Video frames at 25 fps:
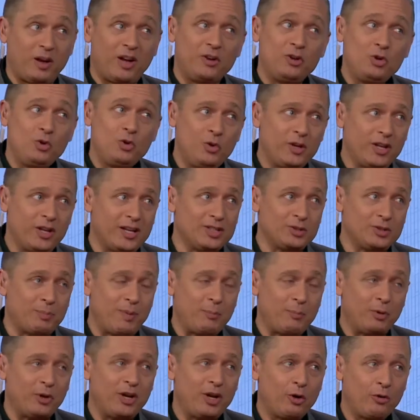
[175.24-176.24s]
annuities,
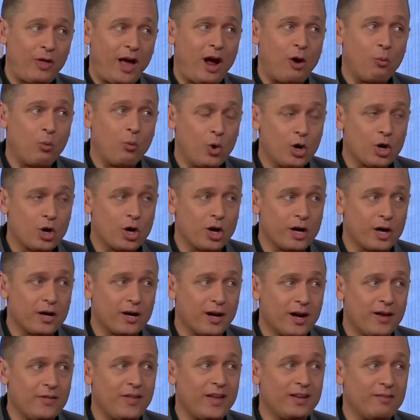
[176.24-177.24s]
people hear that word,
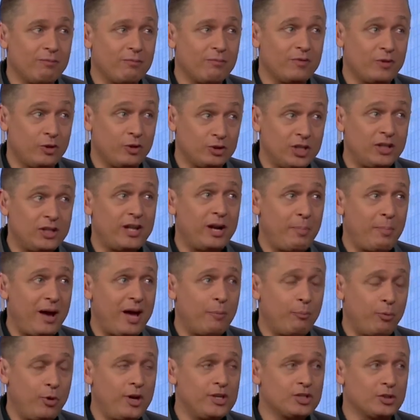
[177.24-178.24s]
and they there's a lot of
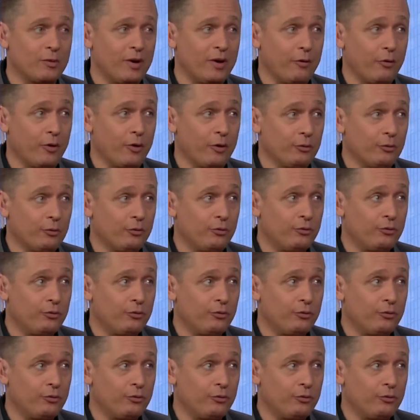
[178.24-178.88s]
bad press around those.